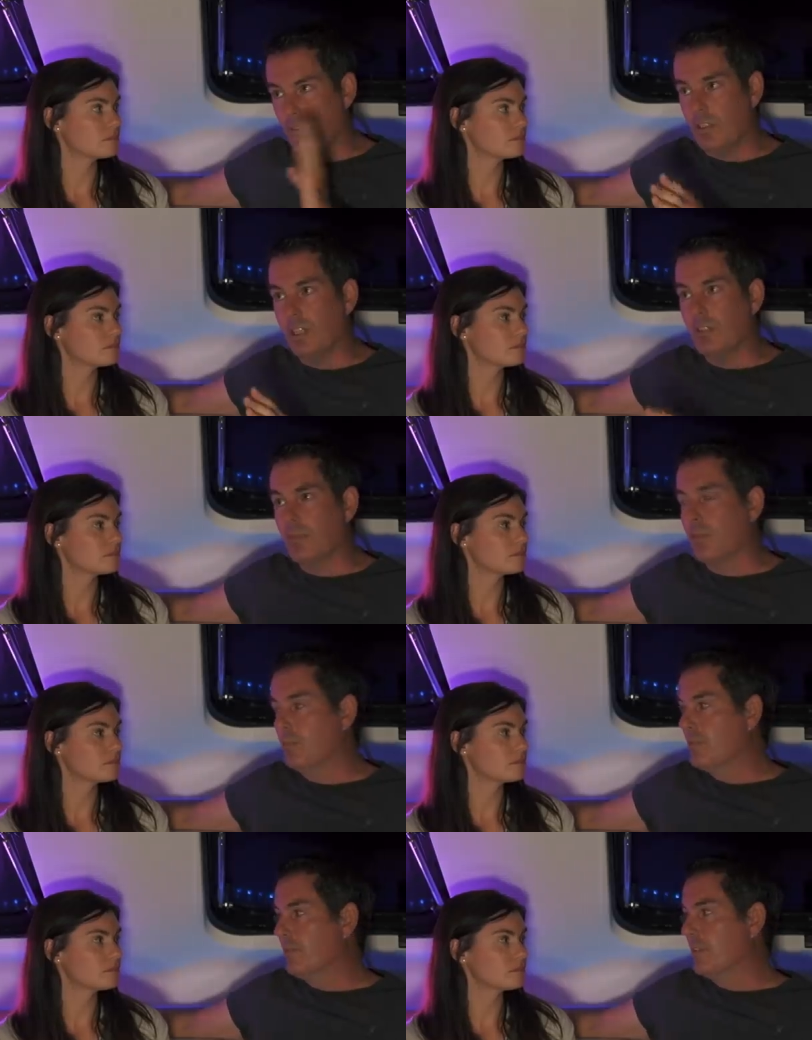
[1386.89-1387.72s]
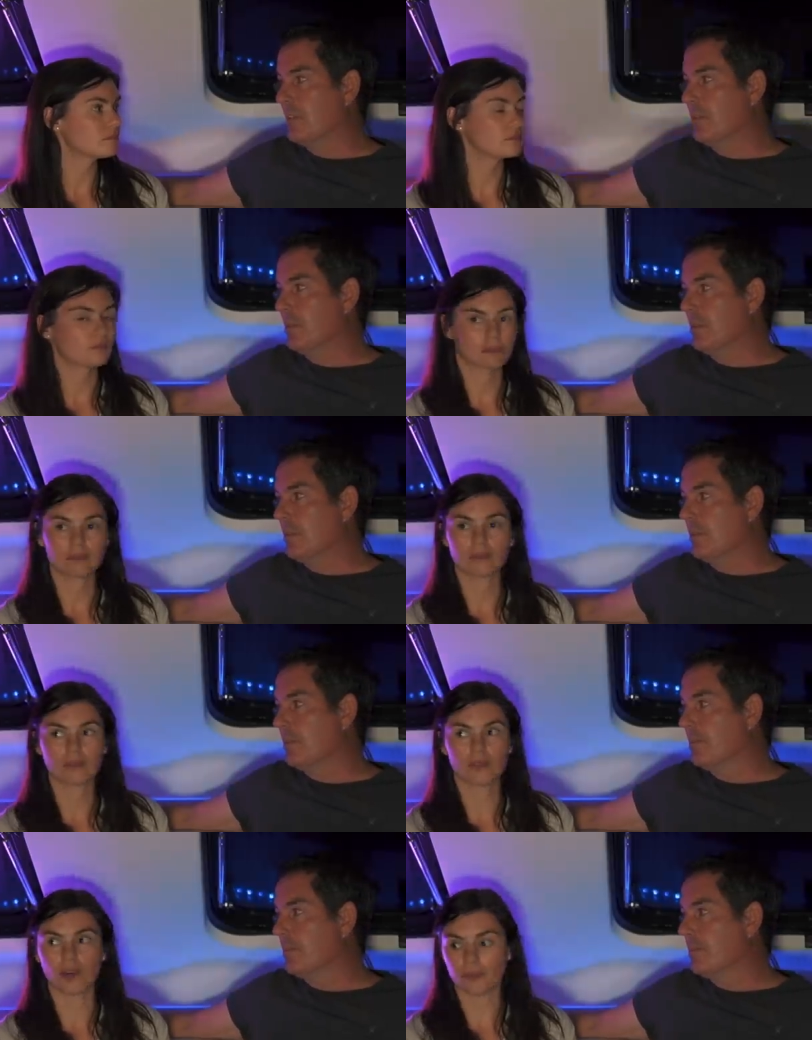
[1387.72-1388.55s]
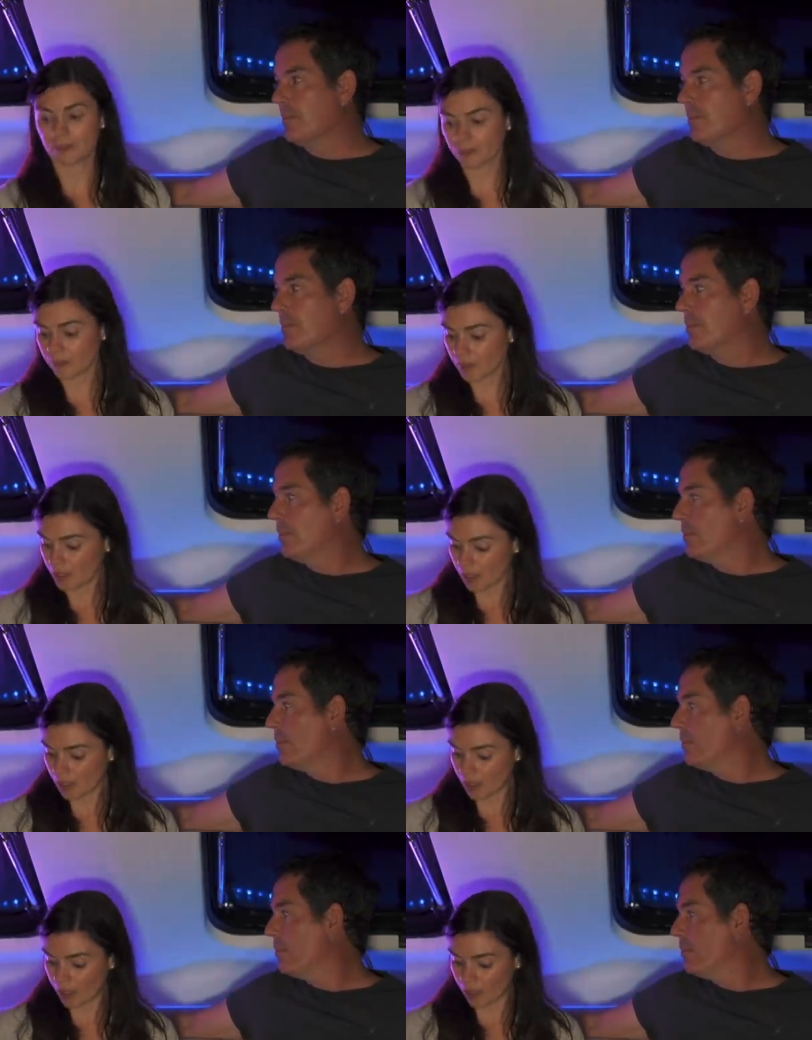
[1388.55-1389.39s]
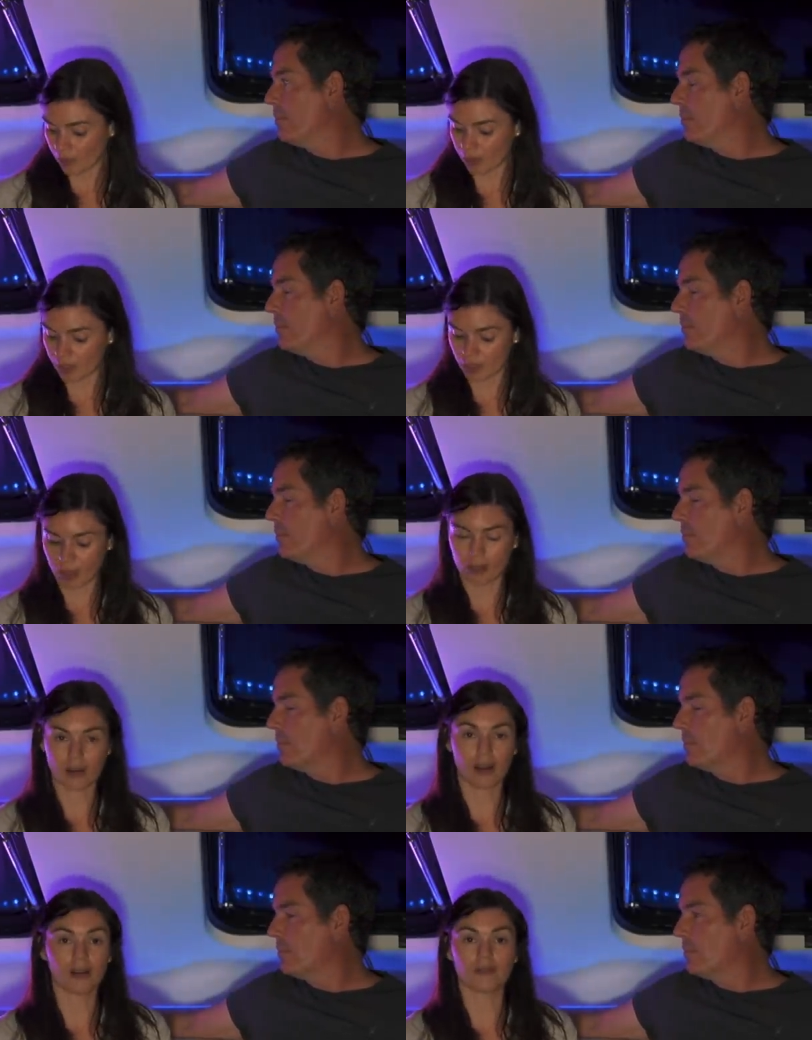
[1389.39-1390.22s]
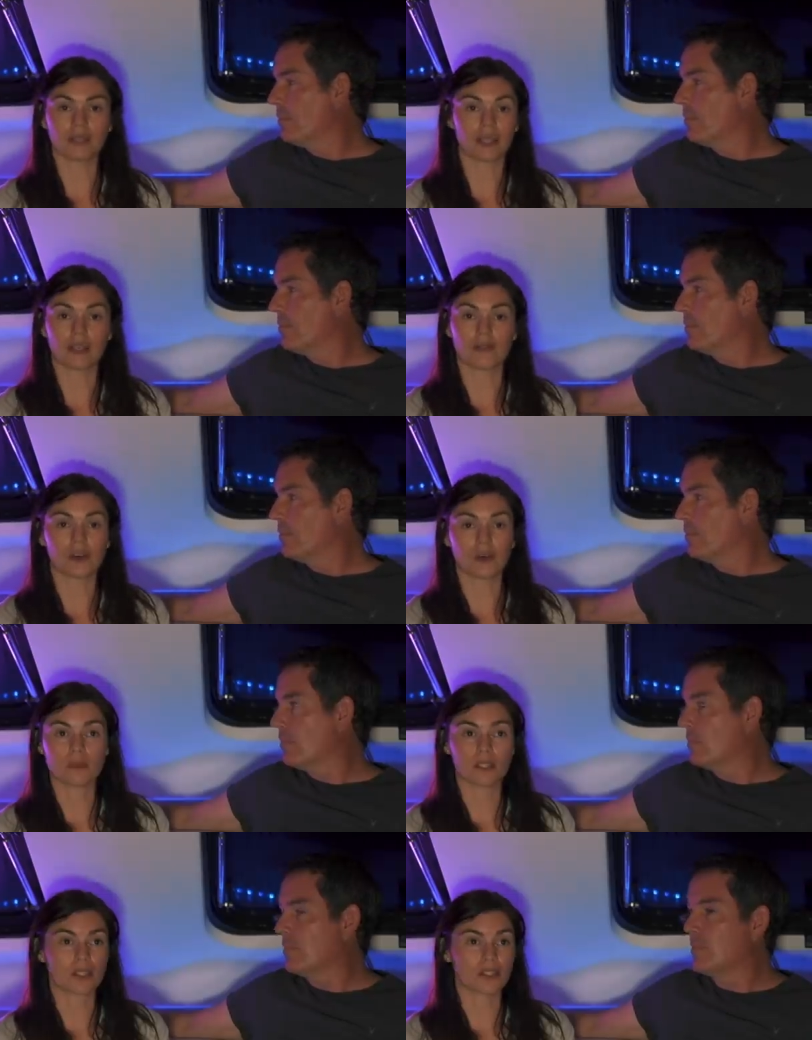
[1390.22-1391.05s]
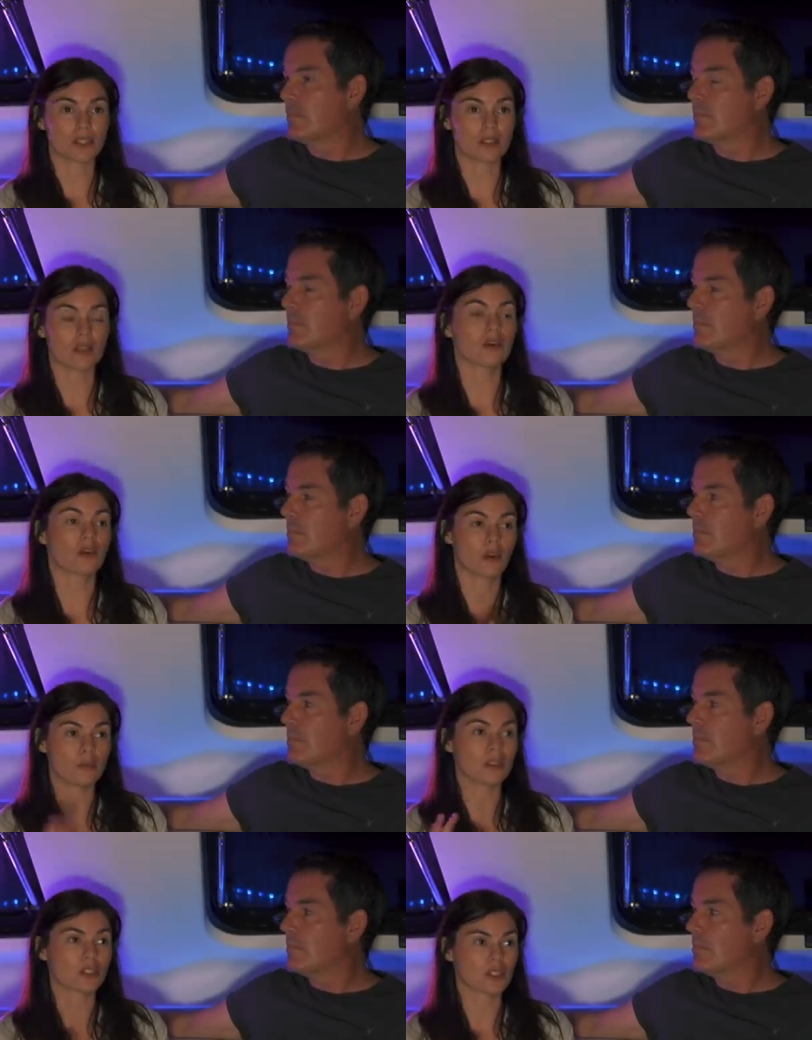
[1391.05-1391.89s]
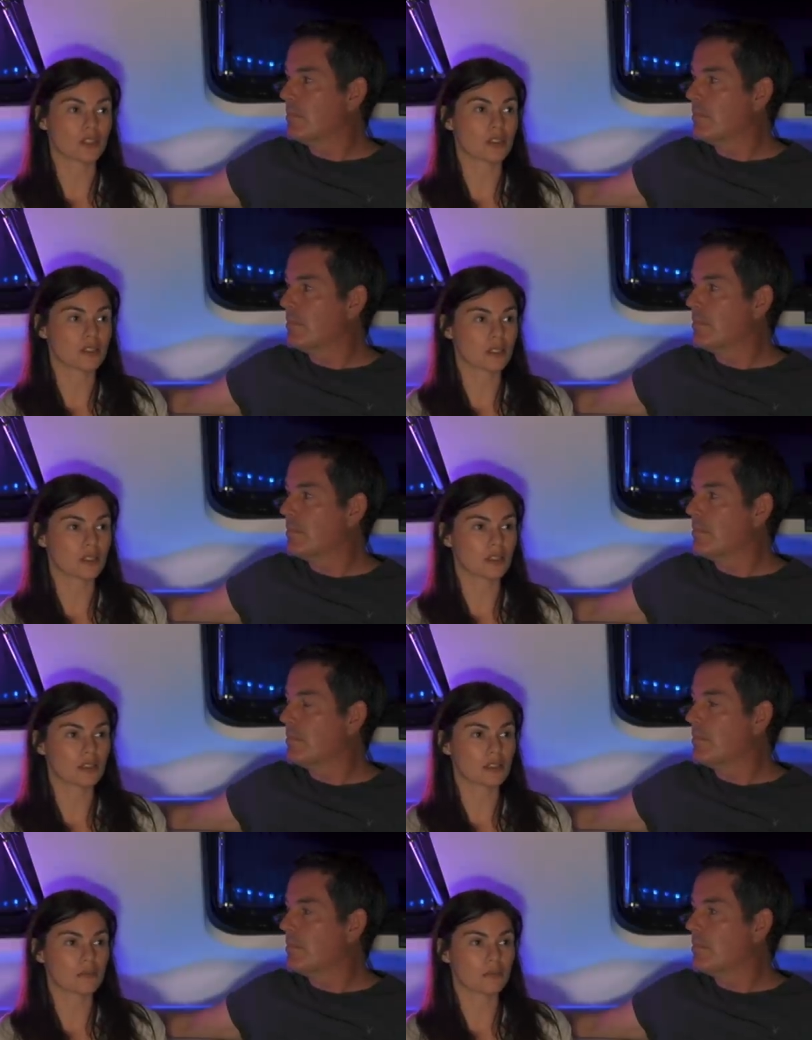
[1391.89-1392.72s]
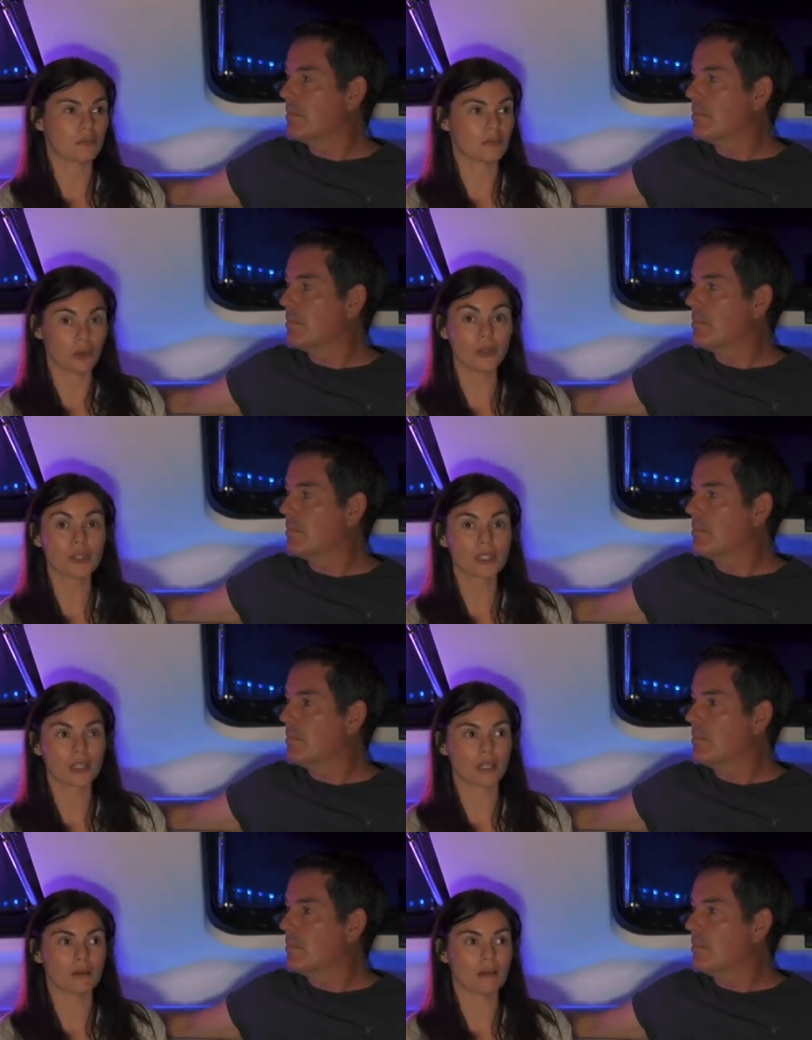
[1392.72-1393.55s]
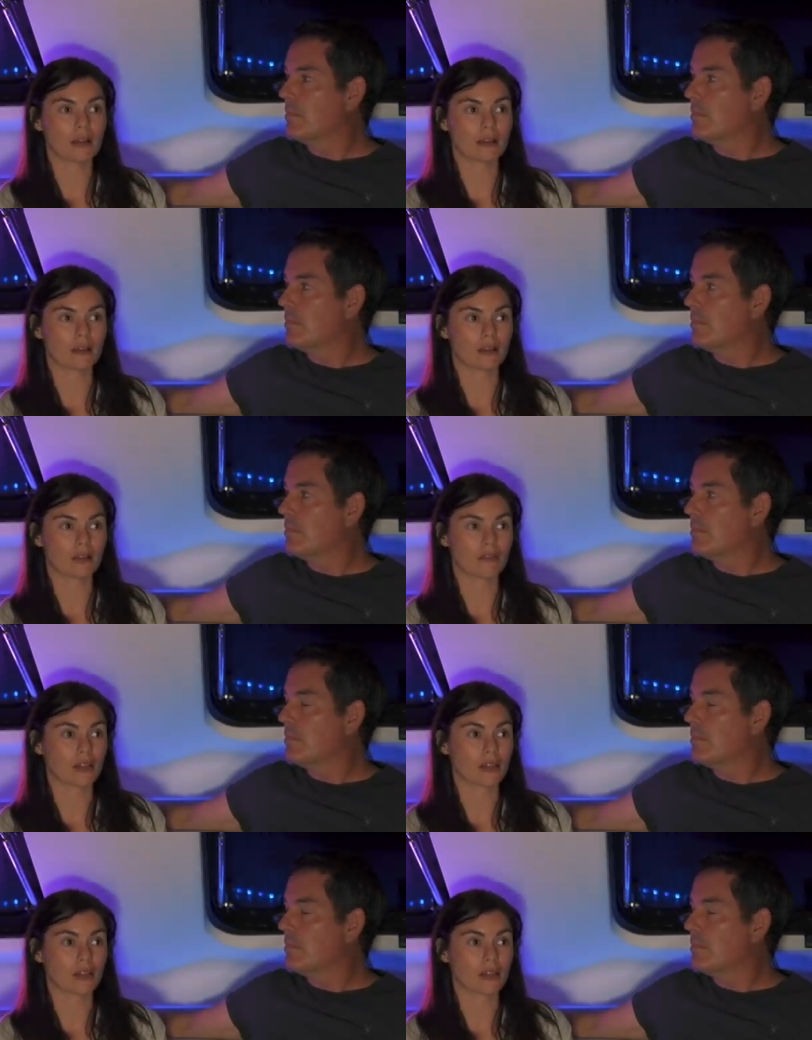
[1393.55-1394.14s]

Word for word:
Speaker 1: zero problem with visibility.
Speaker 2: No, I agree. I, I really love the helm station, uh, the helm positions in this boat. Um, I think that they're